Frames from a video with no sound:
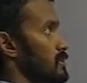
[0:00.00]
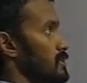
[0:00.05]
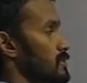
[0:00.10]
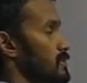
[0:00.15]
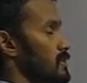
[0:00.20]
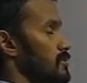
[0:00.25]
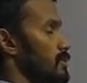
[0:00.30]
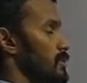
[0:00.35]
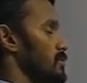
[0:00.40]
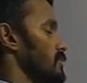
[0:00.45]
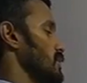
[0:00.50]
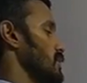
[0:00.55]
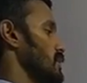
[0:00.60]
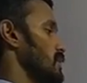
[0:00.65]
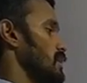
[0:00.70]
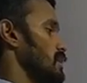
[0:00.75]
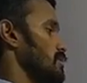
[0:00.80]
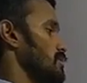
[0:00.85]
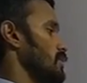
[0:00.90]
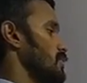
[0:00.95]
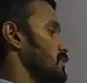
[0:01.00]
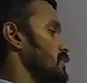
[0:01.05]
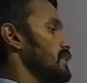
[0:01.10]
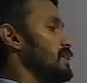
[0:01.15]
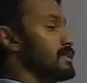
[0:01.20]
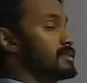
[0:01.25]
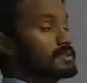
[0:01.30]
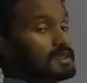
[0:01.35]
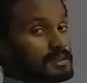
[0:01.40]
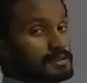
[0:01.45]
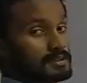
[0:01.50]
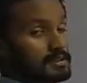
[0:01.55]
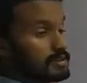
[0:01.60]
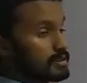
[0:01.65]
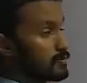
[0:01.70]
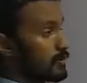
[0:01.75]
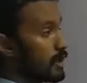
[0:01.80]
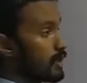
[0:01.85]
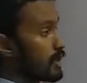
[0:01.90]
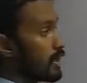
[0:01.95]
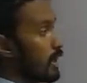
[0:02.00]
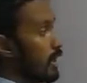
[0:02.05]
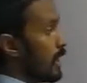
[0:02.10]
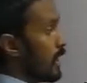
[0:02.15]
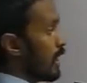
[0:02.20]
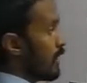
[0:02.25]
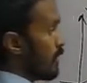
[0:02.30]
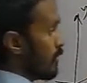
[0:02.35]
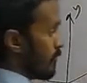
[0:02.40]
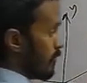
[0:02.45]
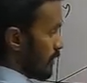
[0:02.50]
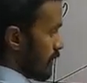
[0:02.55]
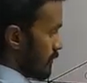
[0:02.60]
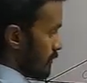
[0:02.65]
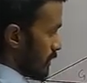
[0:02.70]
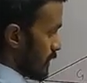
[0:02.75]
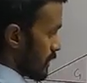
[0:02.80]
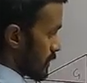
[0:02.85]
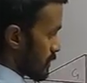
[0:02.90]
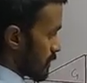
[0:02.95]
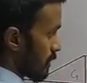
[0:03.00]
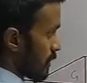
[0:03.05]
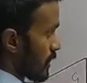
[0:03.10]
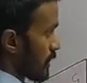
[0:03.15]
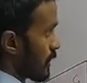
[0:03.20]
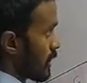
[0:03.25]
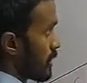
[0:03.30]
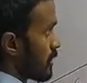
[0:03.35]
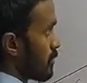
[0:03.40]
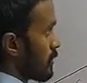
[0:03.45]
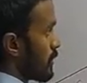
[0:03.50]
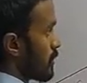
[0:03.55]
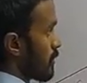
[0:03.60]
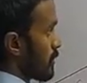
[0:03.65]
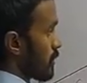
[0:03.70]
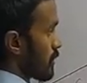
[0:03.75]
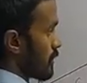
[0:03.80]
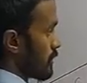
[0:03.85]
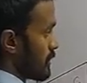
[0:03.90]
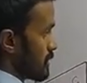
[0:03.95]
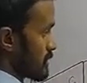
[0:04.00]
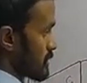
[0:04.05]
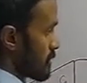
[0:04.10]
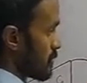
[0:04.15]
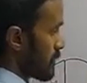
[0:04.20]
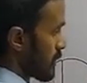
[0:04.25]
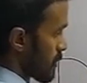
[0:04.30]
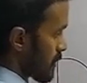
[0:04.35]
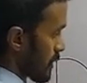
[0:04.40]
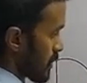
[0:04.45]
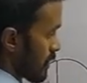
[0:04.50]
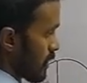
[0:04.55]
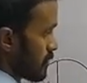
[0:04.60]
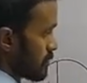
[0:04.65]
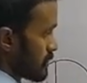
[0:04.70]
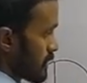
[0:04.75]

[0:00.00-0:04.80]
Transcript: This is symmetrical about the x-axis. But when we are talking about a symmetrical